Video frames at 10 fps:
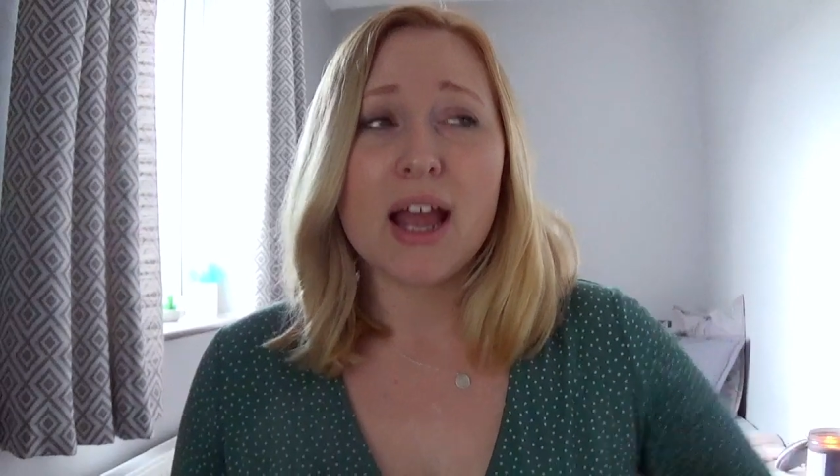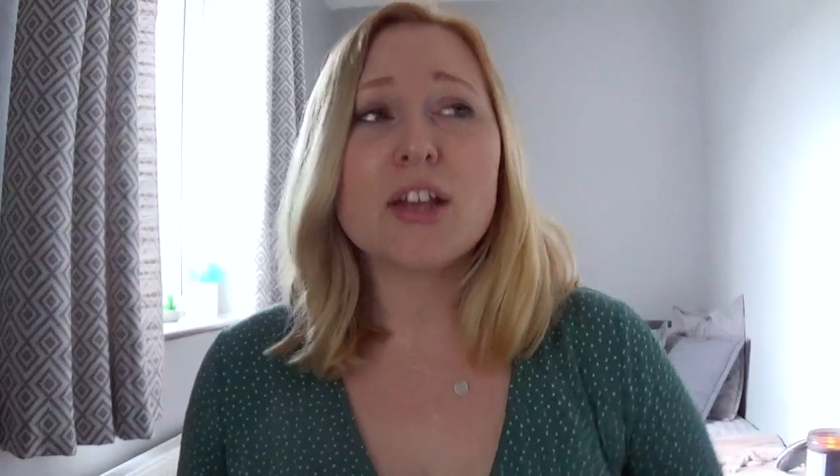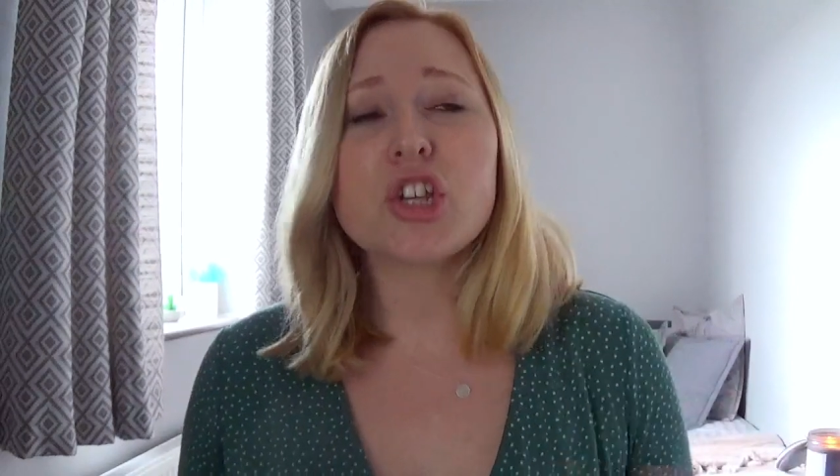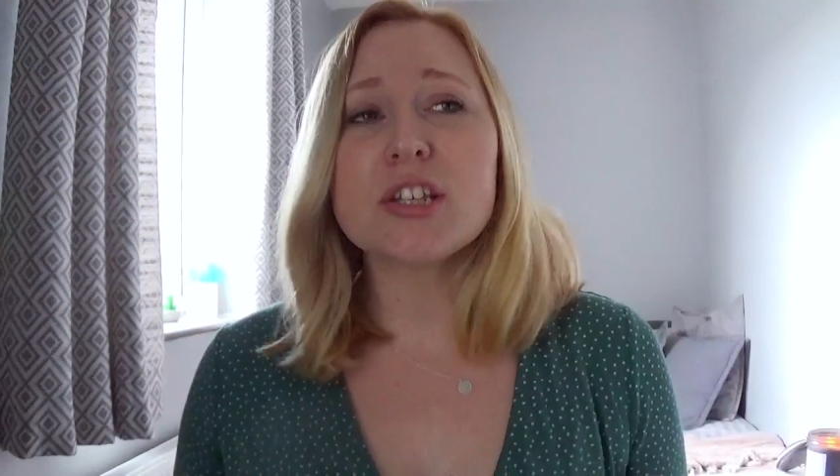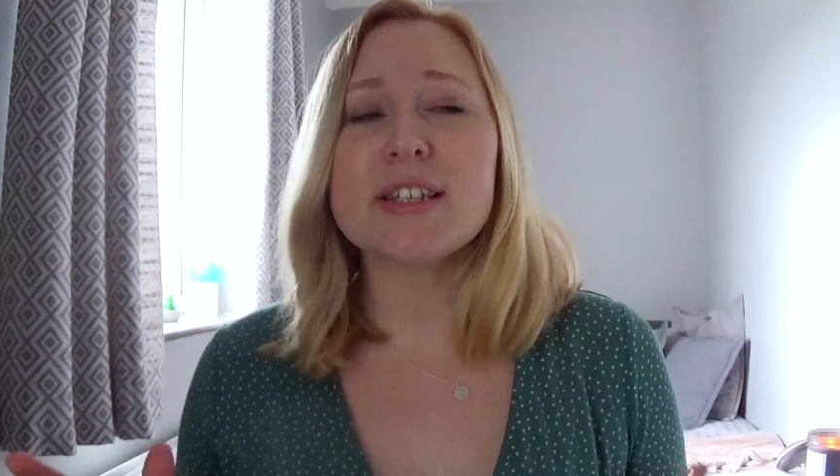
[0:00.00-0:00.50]

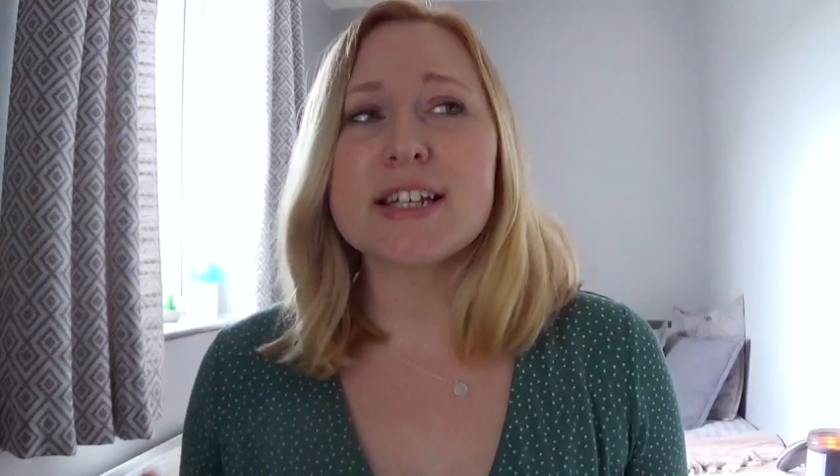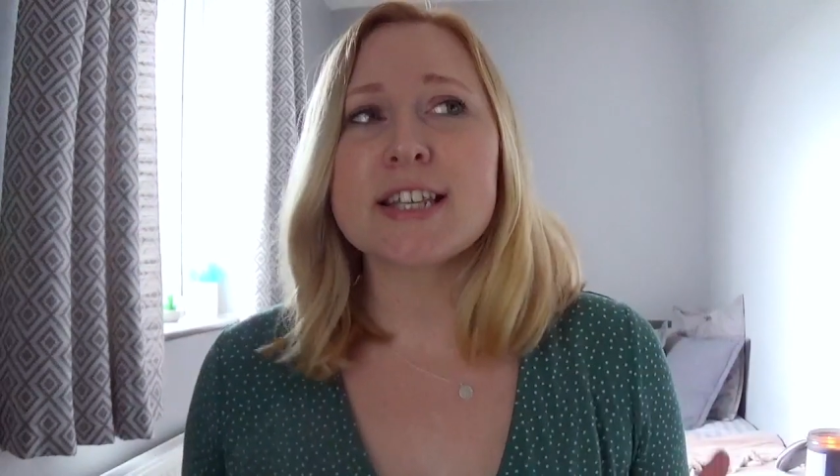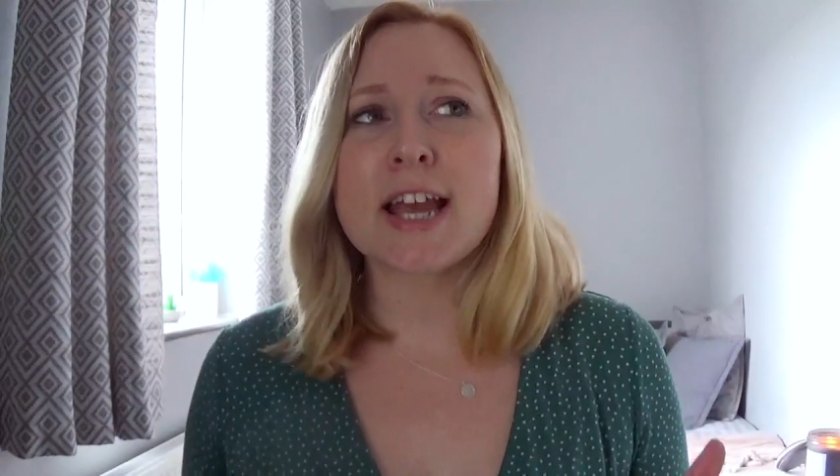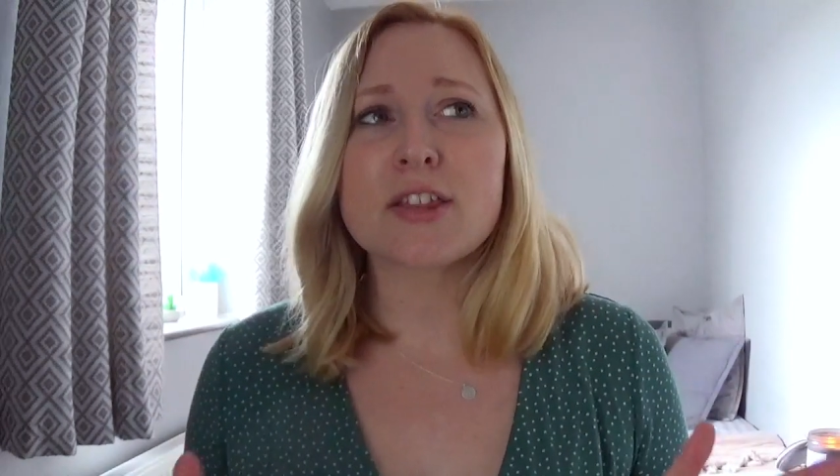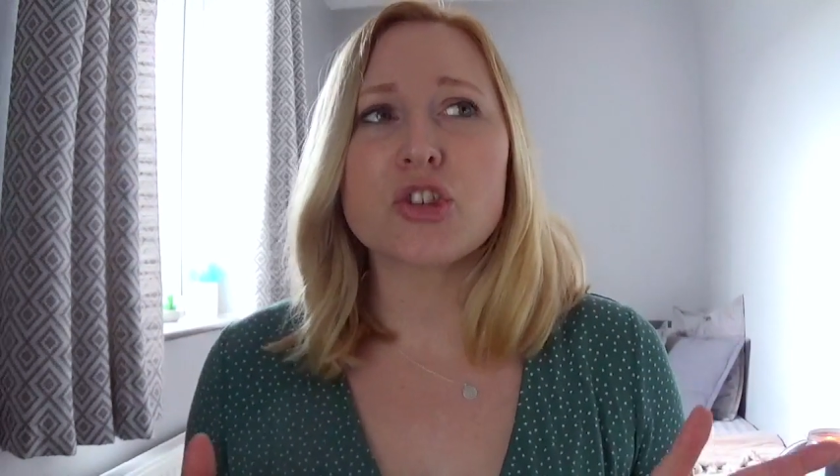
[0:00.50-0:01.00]
It doesn't
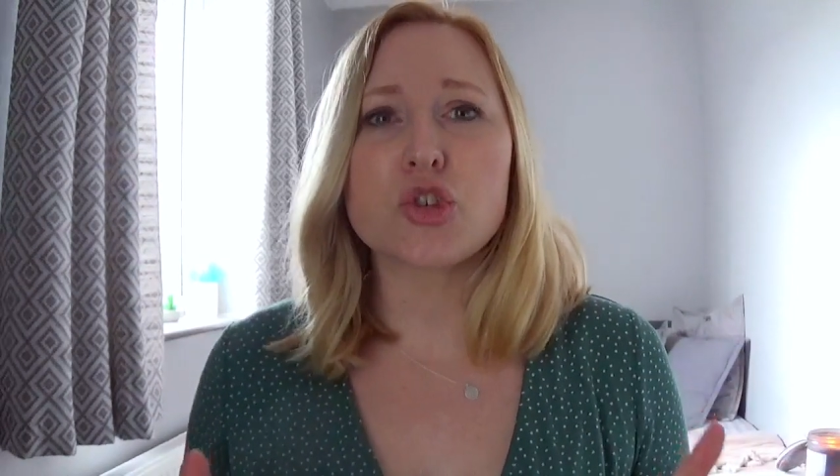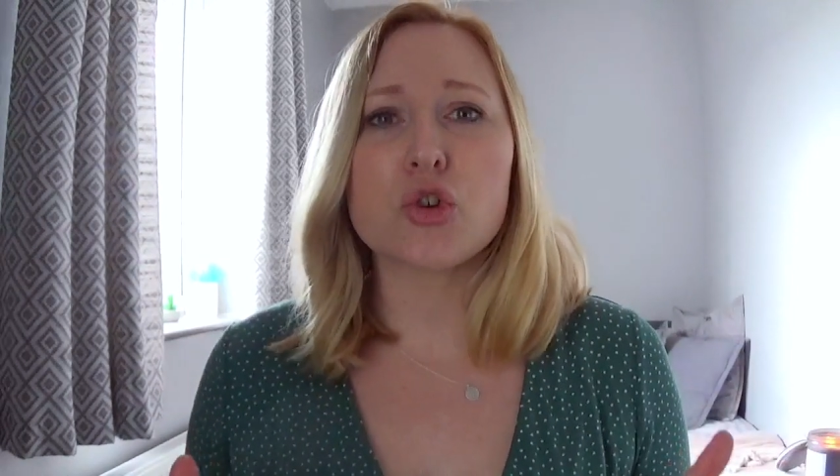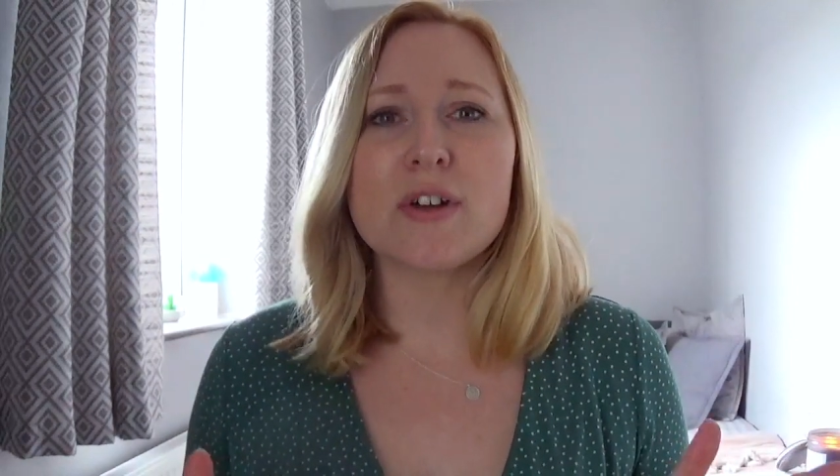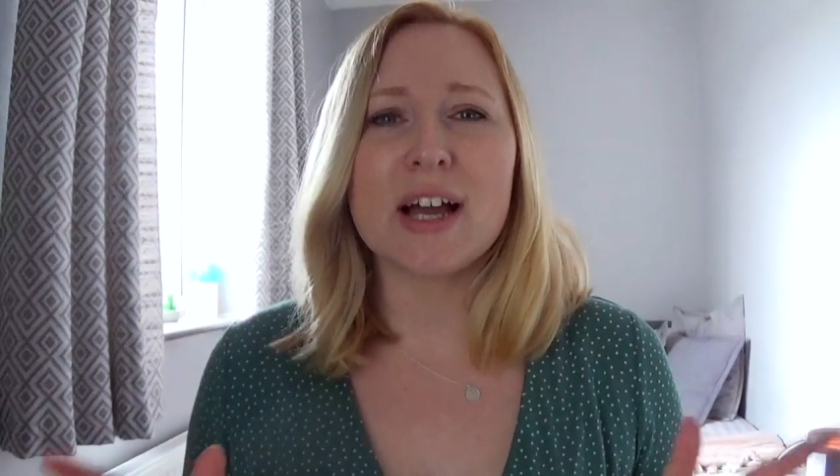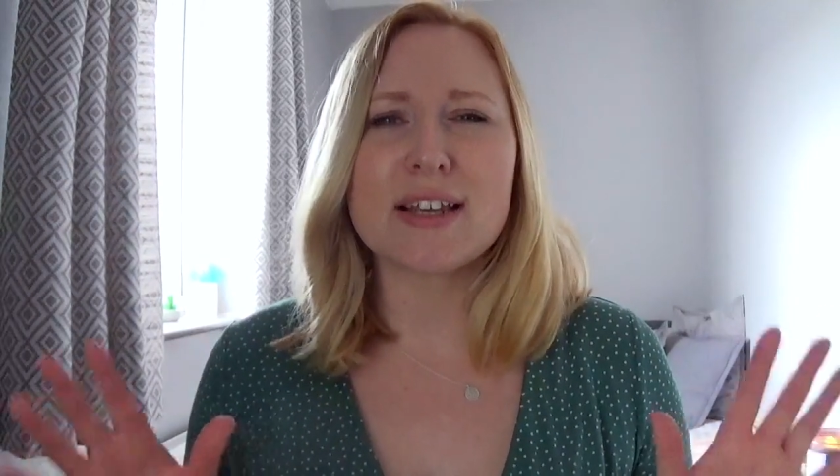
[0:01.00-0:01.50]
dictate the
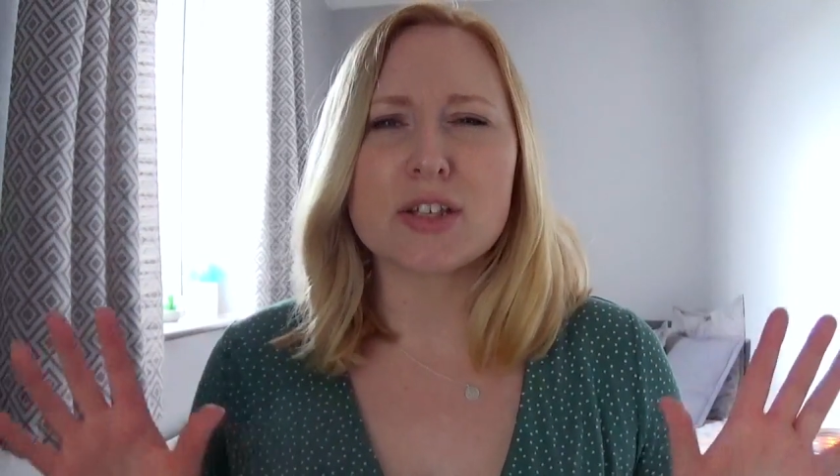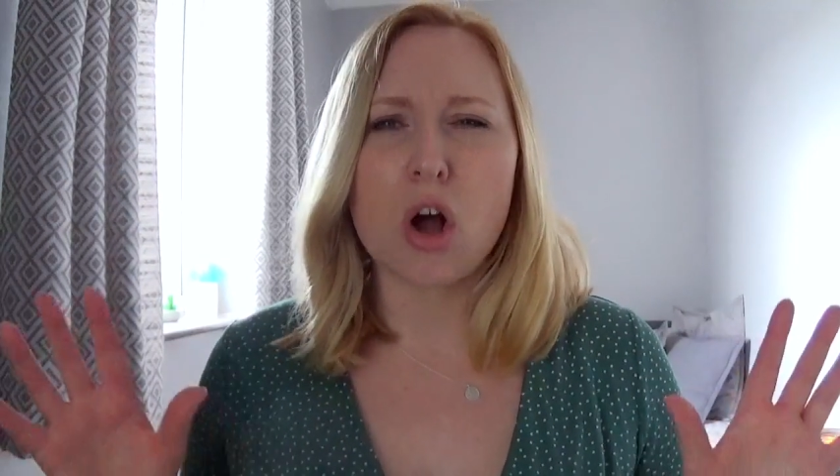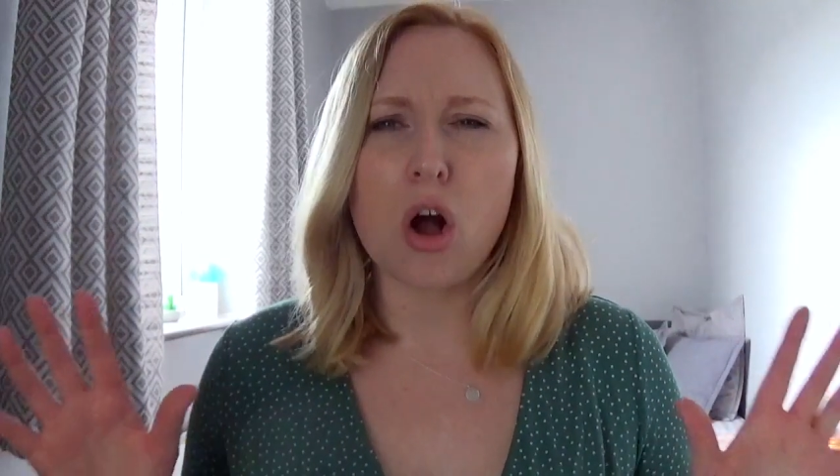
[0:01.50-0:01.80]
storyline as a